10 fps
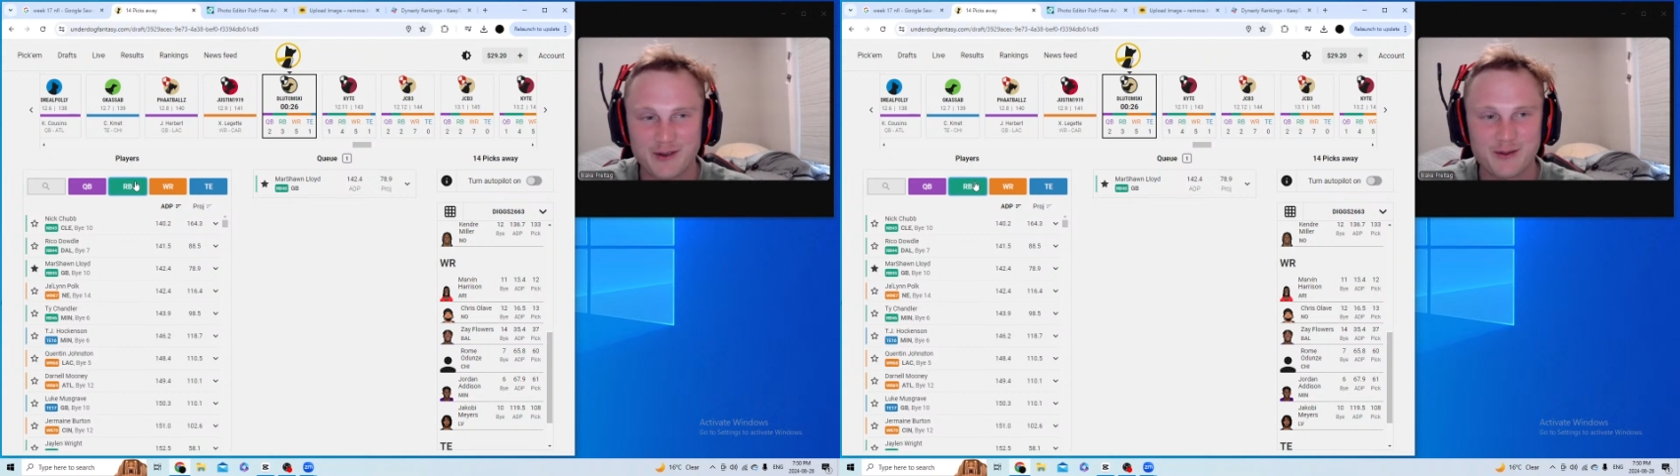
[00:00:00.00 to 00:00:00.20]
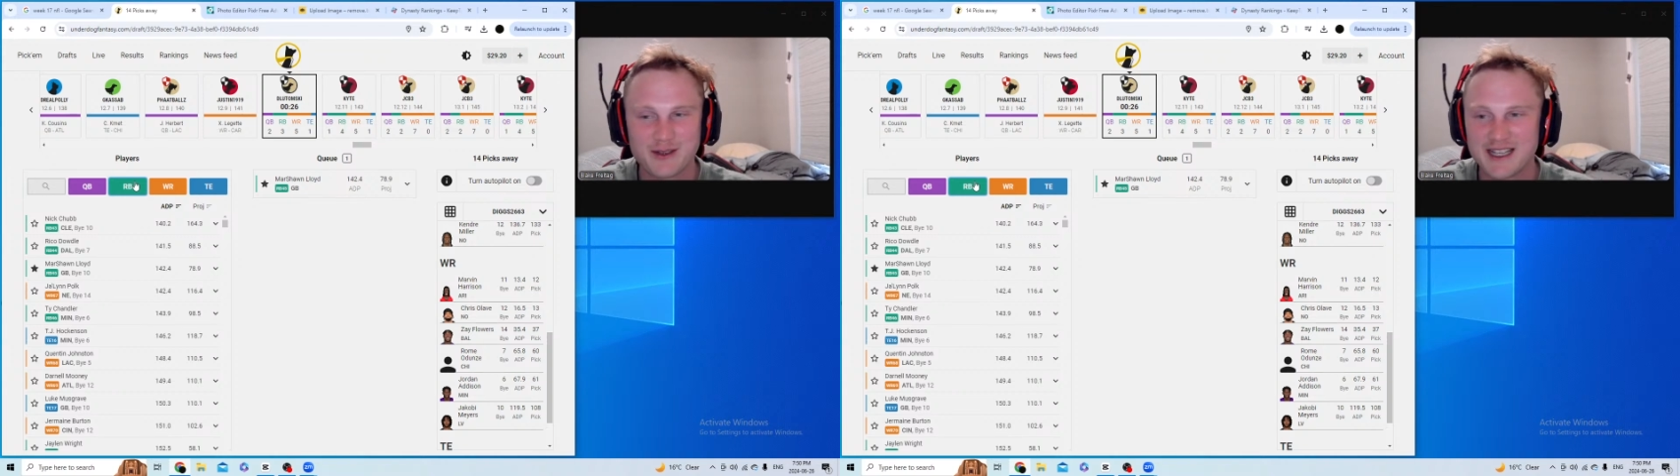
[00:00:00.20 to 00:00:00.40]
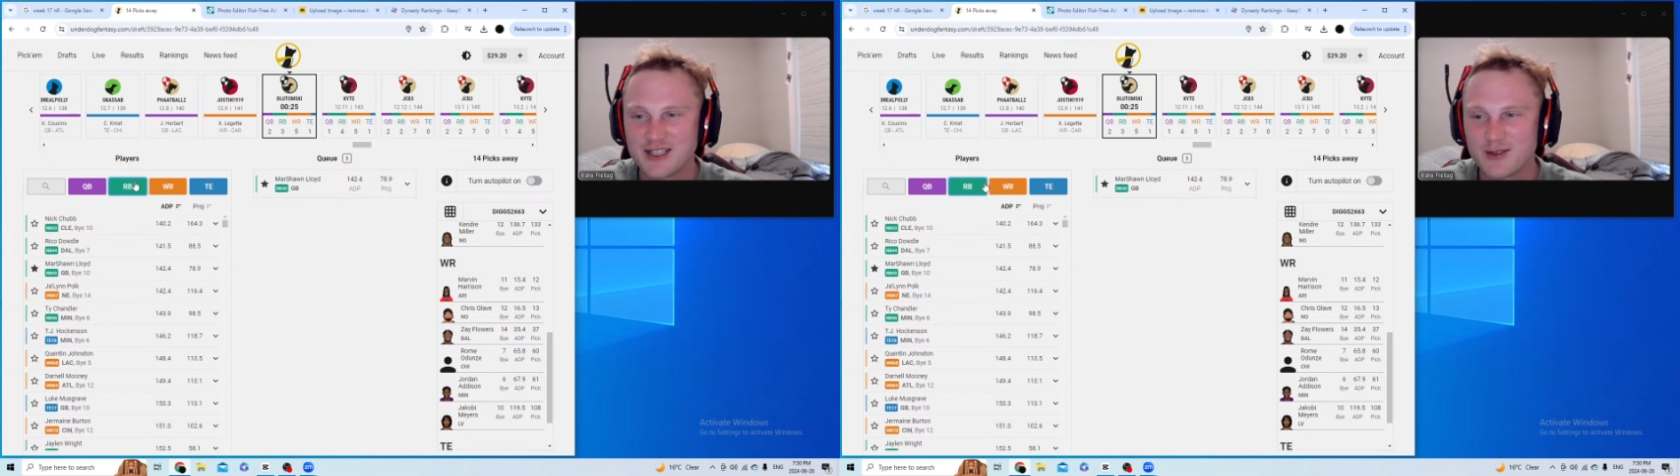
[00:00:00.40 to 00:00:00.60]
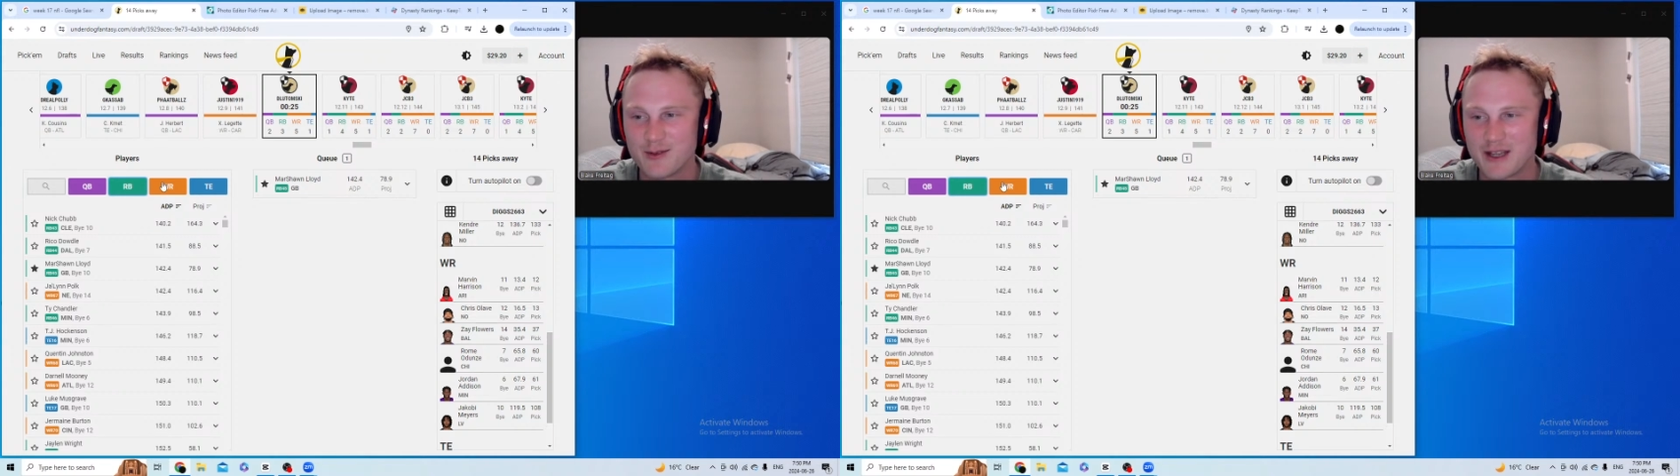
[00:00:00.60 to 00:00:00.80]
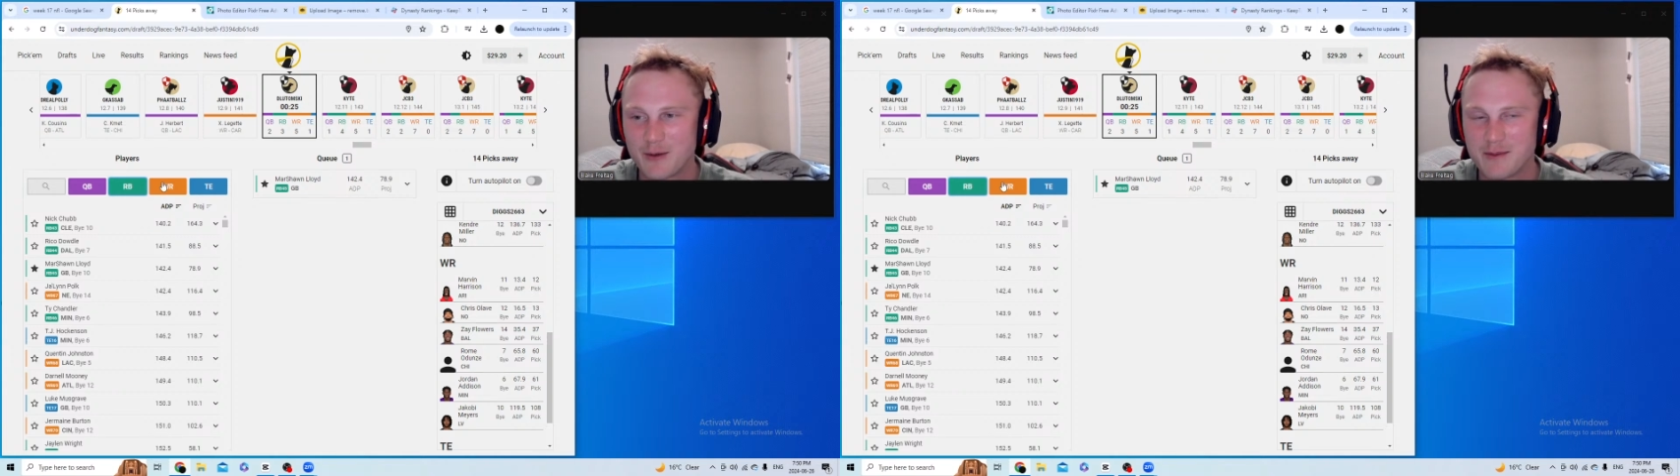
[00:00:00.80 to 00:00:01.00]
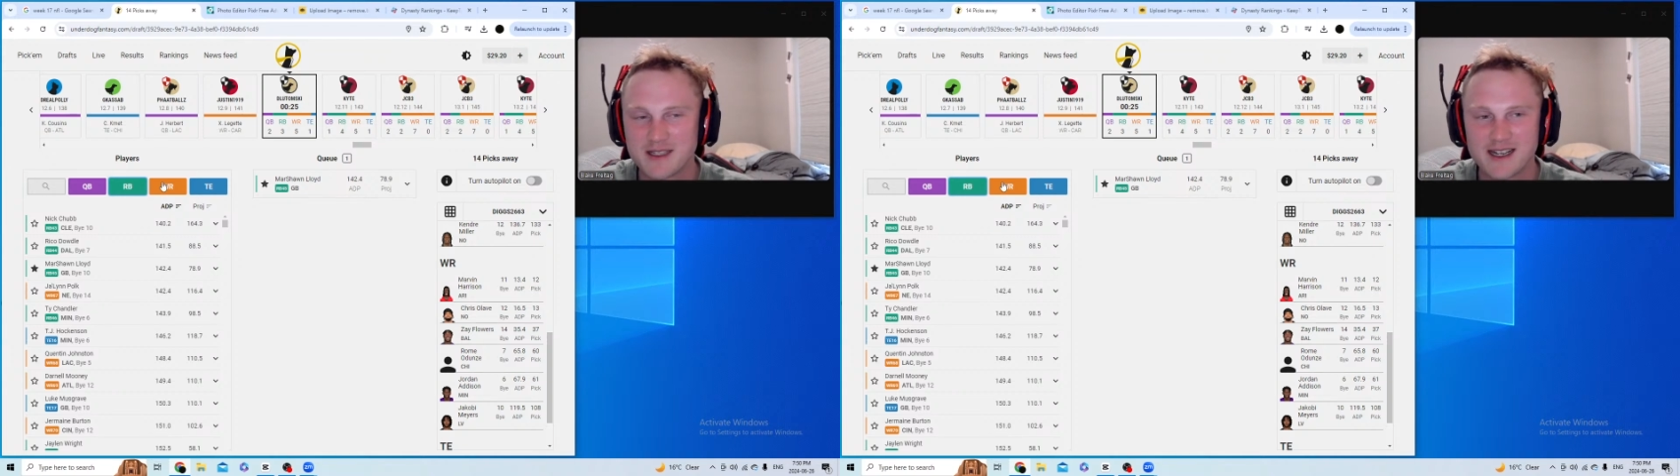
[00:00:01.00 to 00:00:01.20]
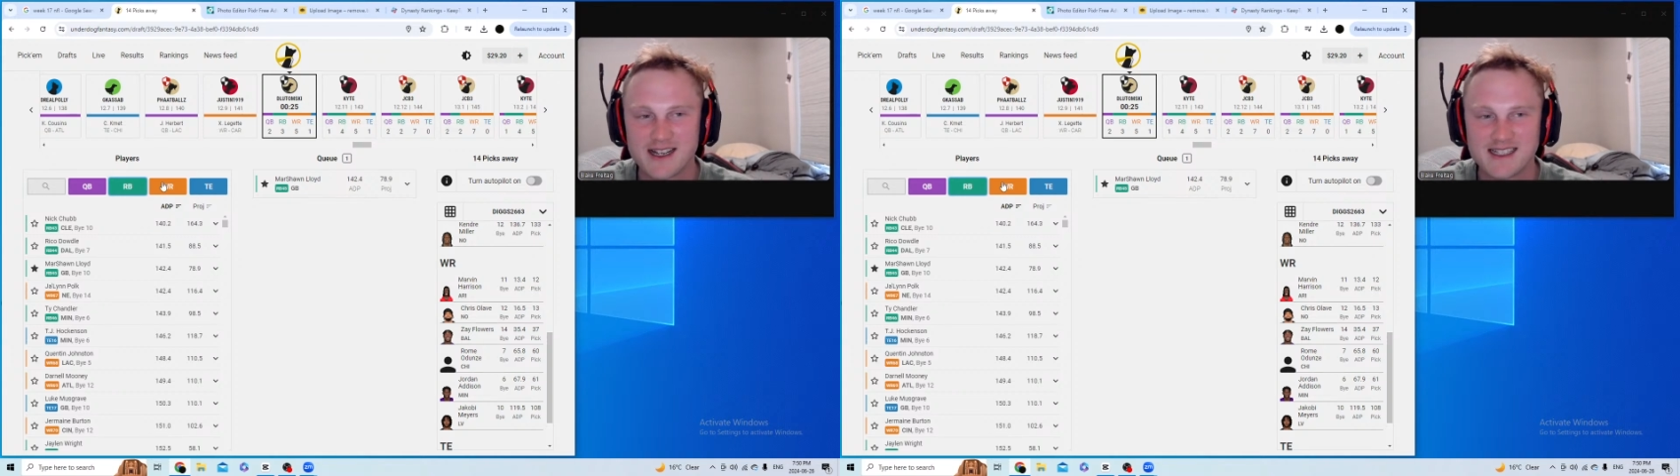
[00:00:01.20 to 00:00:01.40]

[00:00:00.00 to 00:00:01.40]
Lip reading: what that website is.